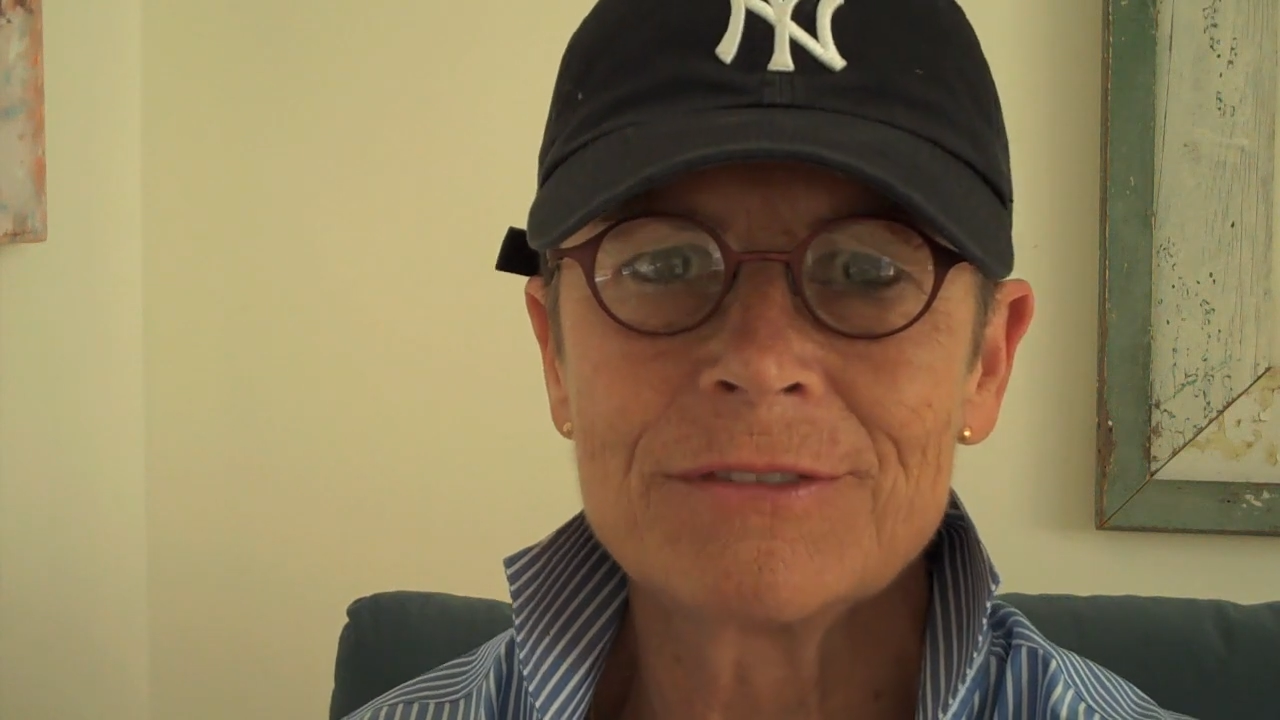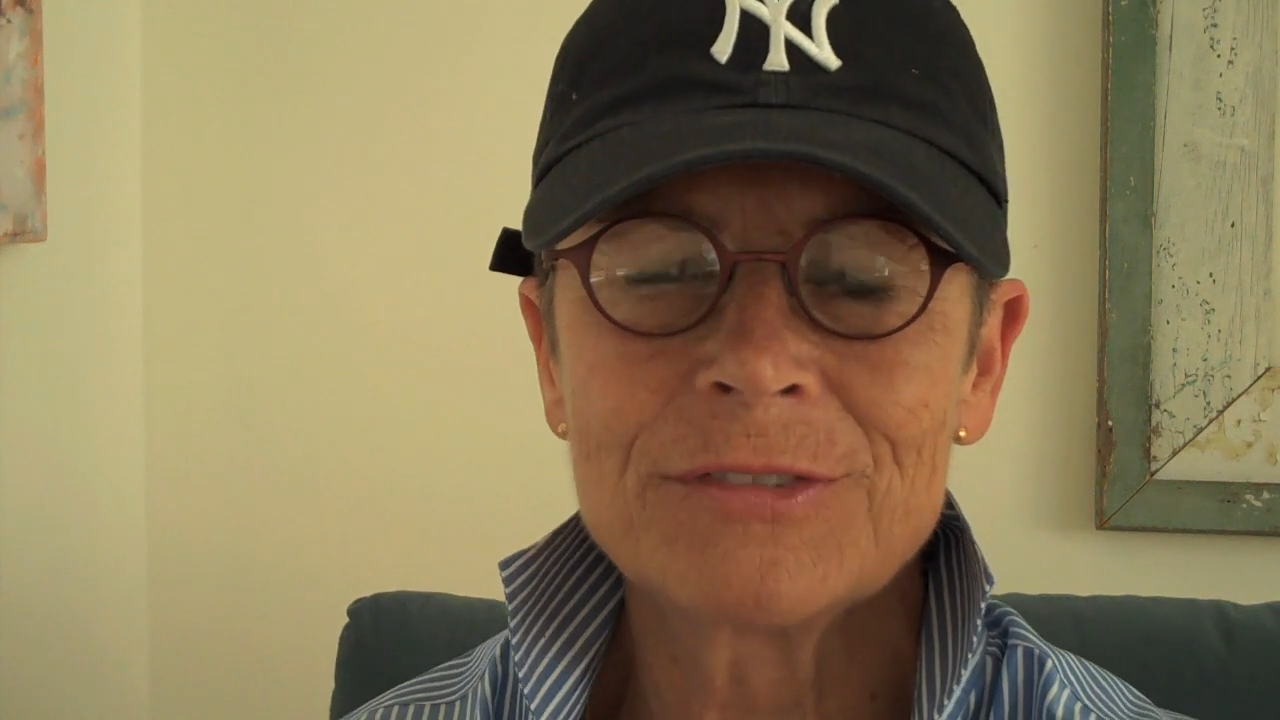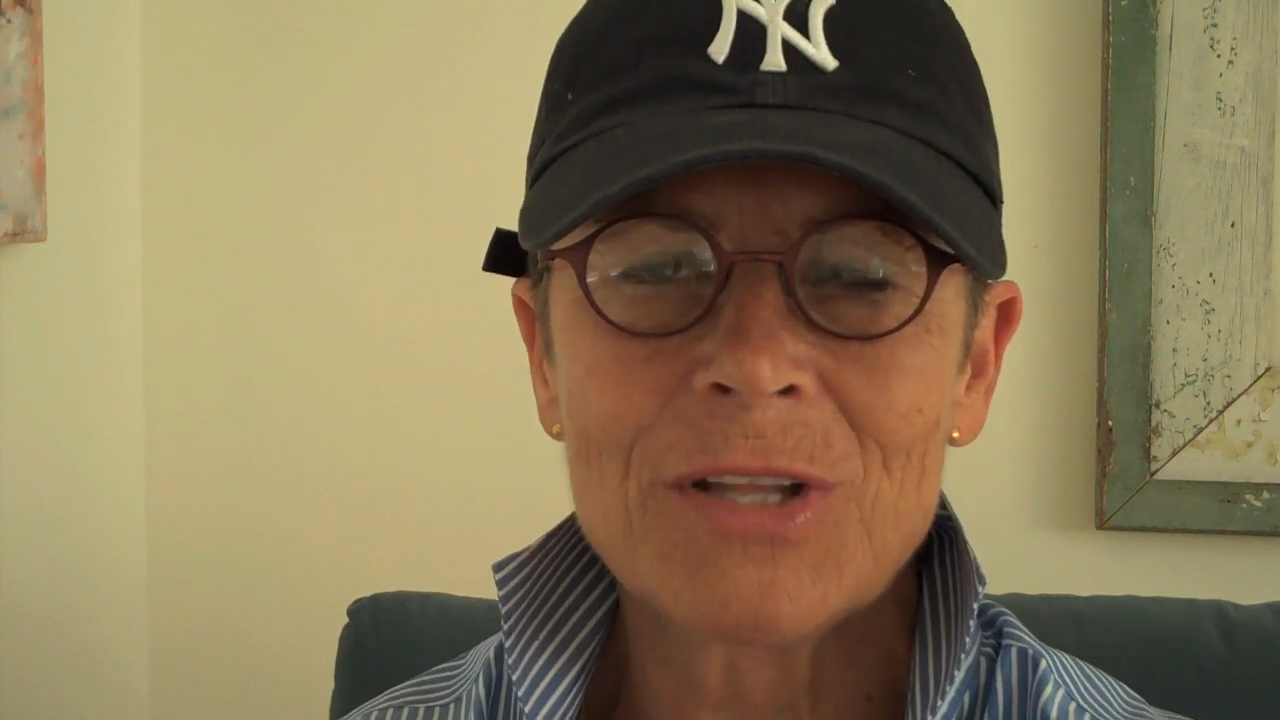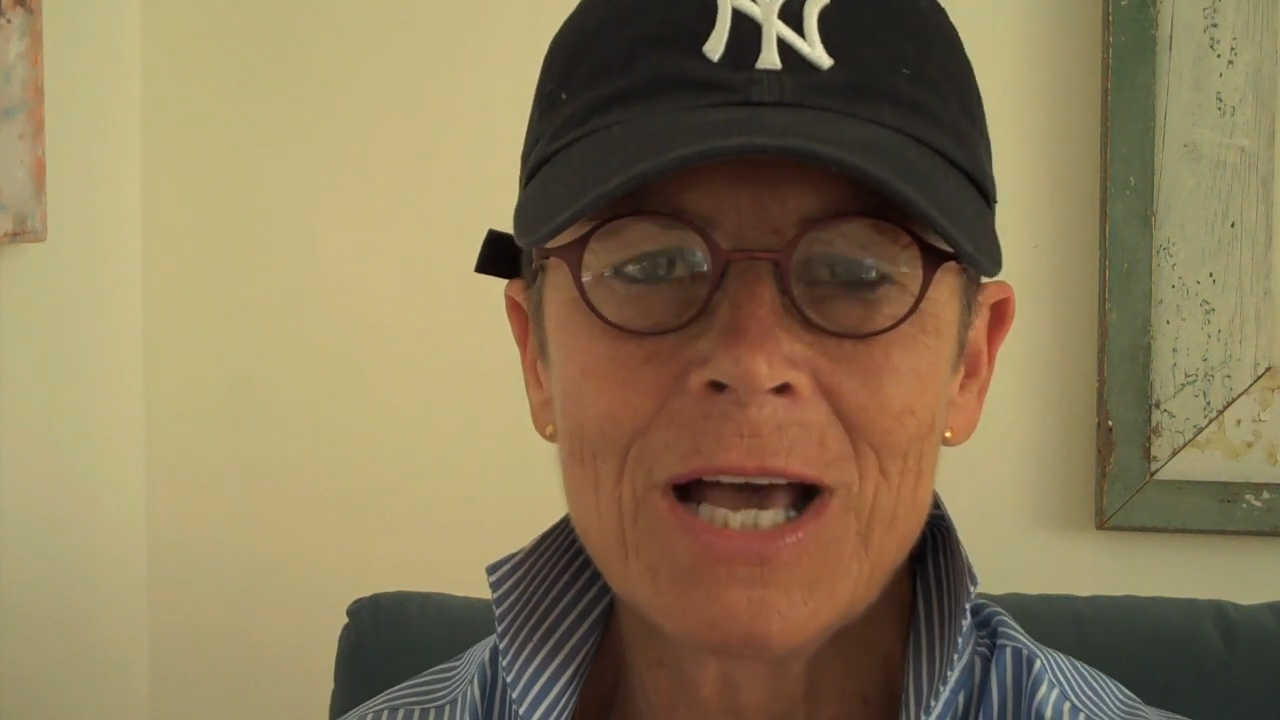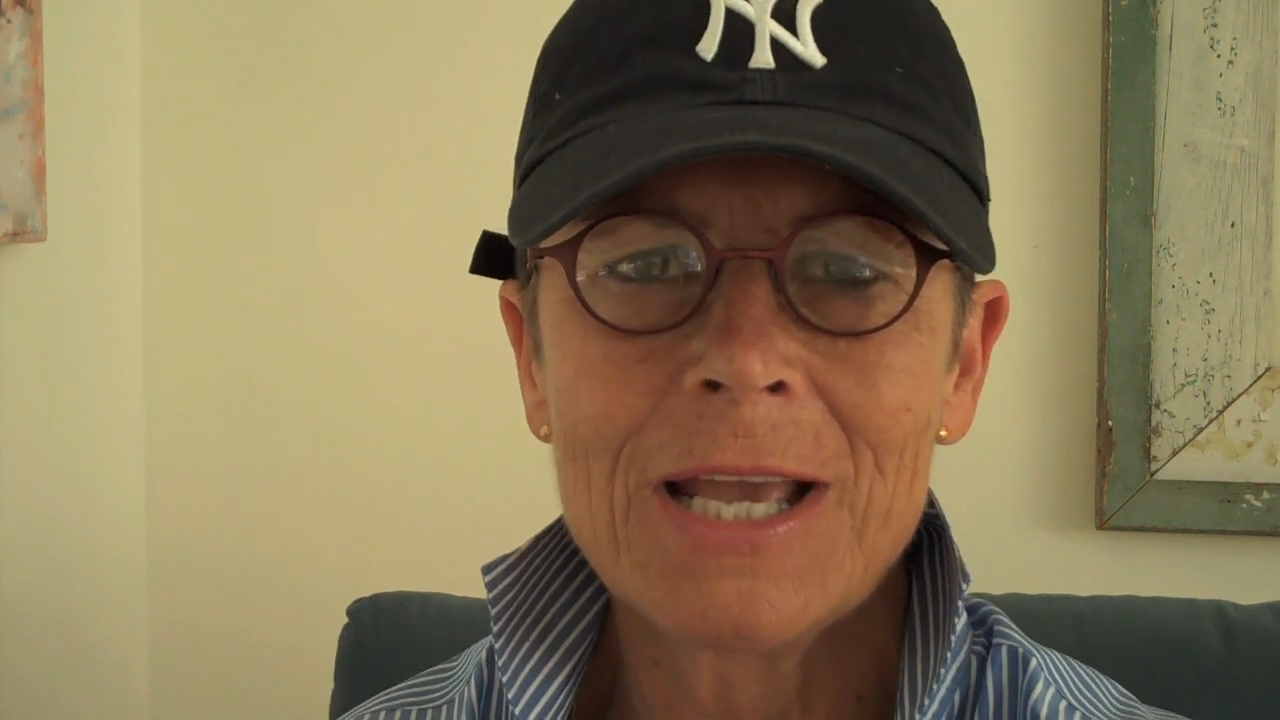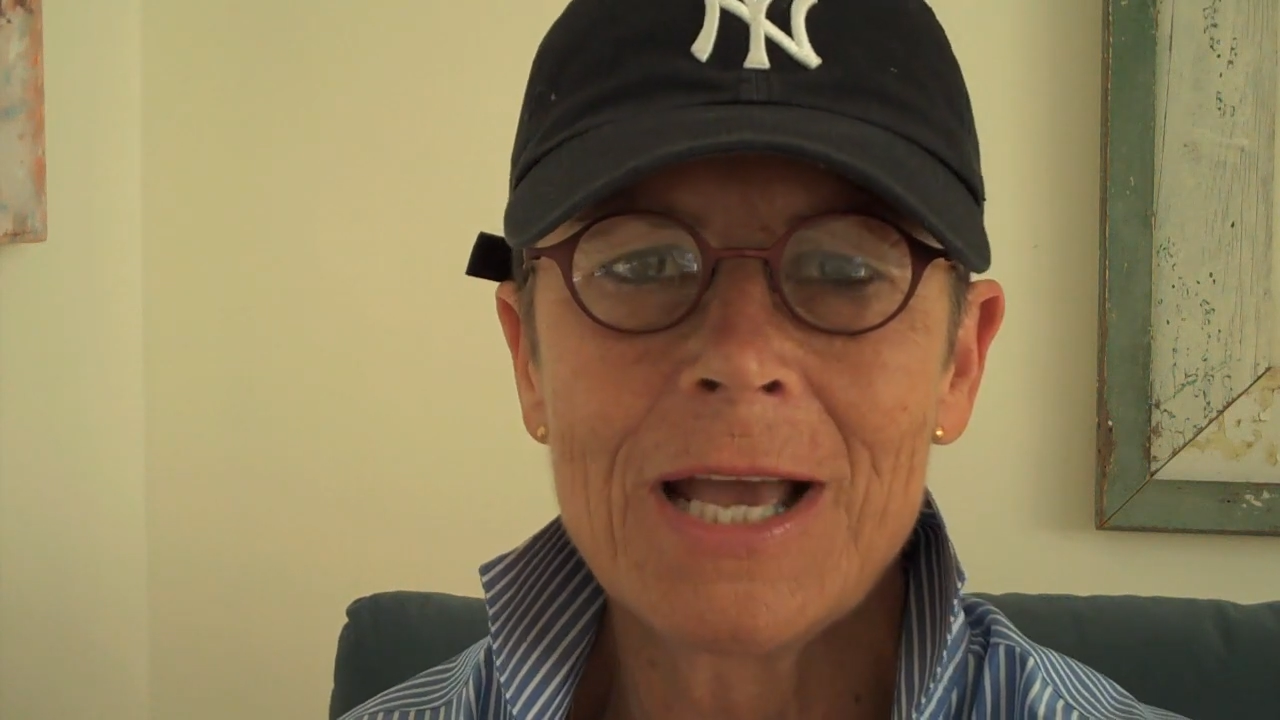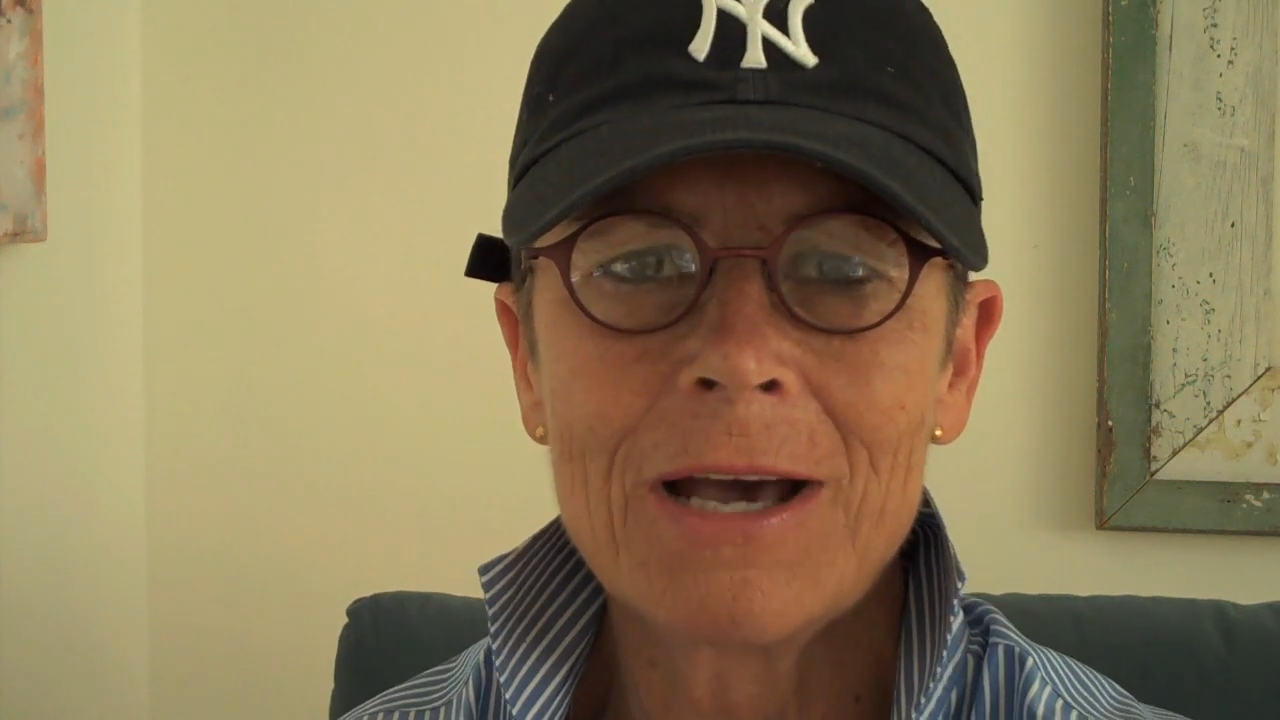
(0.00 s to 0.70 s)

fly